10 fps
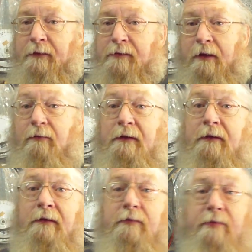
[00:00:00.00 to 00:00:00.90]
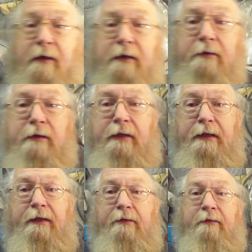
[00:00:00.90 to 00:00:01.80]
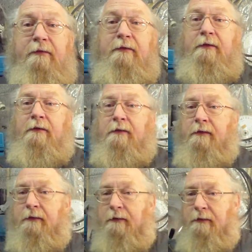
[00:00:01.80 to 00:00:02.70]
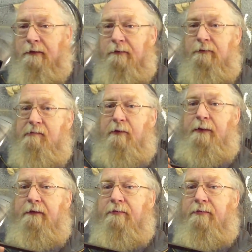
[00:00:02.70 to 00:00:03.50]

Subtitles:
So, filing on the lathe, where are we?